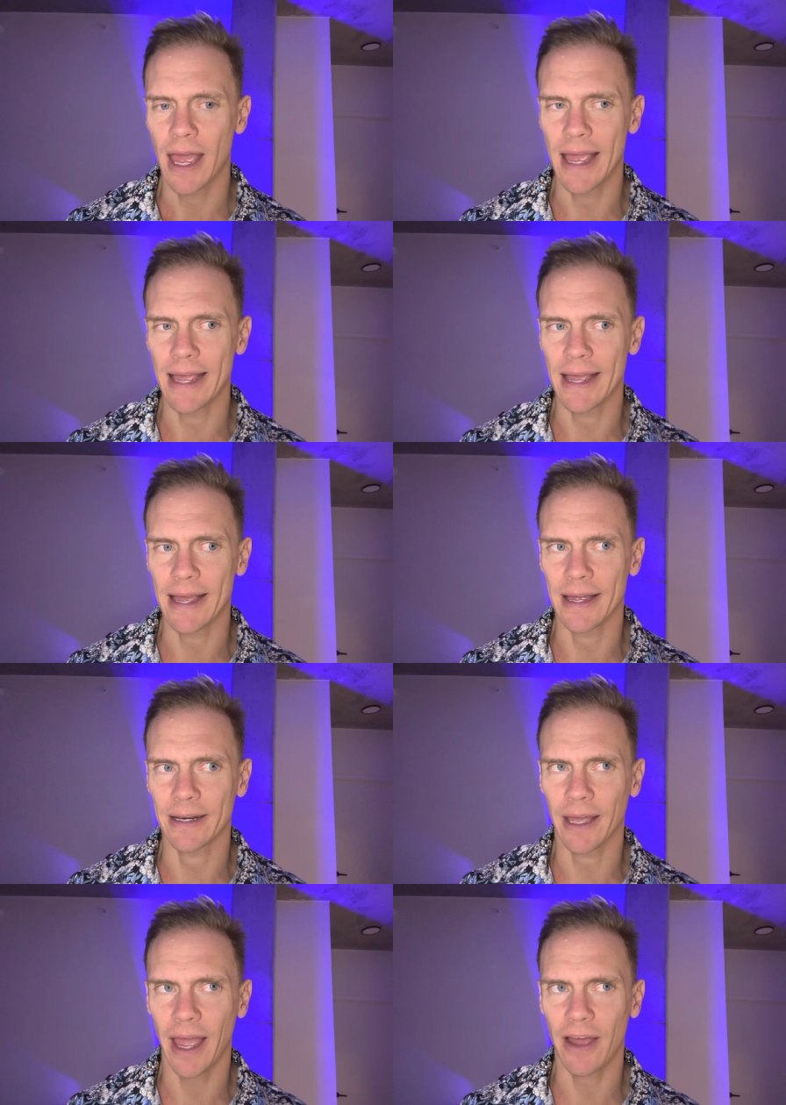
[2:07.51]

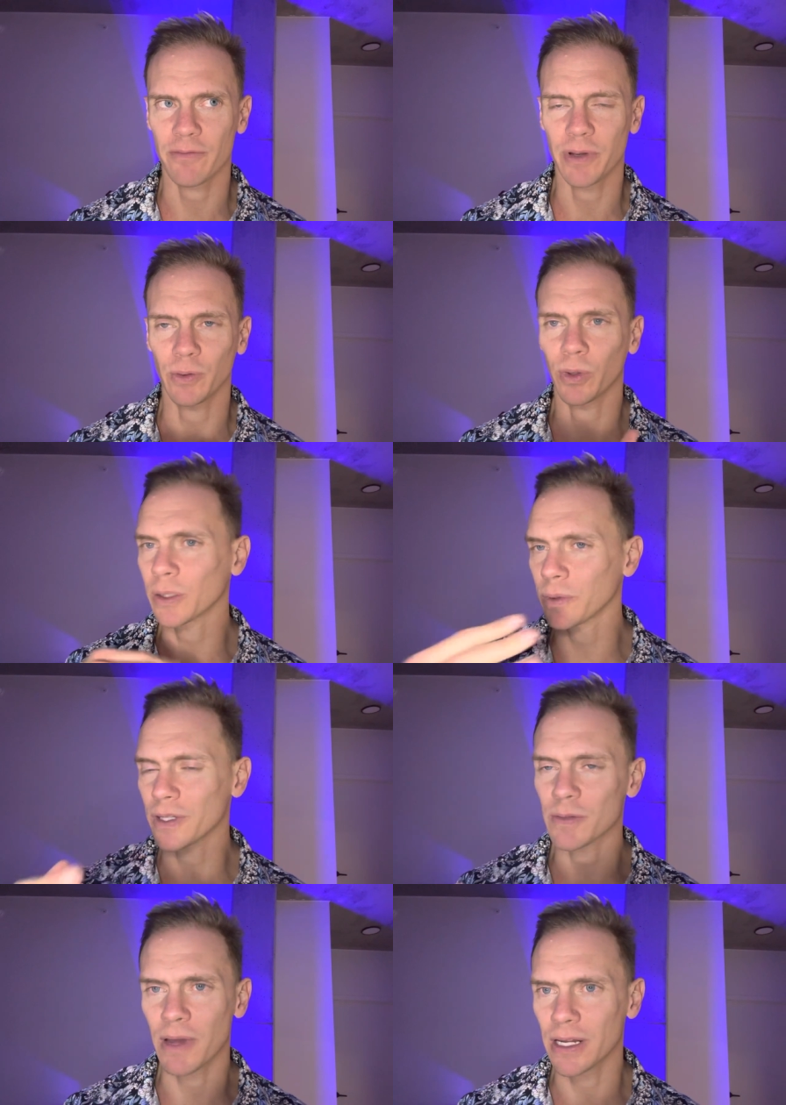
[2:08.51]
and have been working with
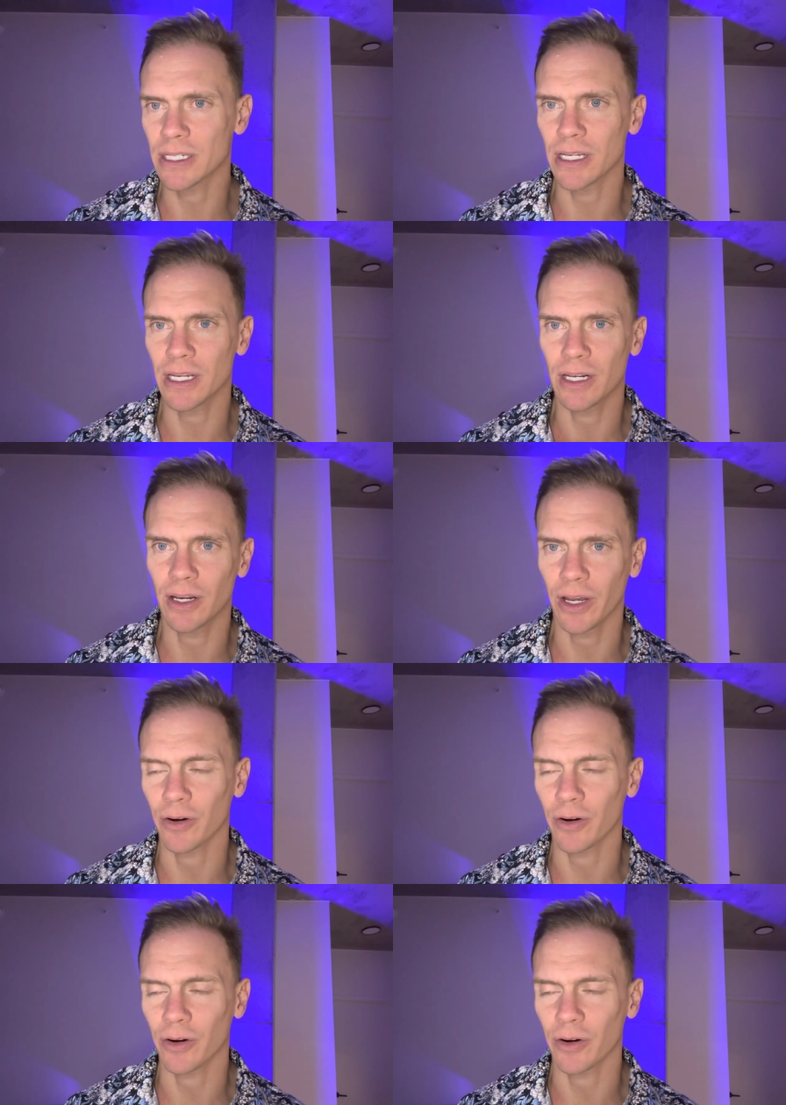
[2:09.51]
this medicine,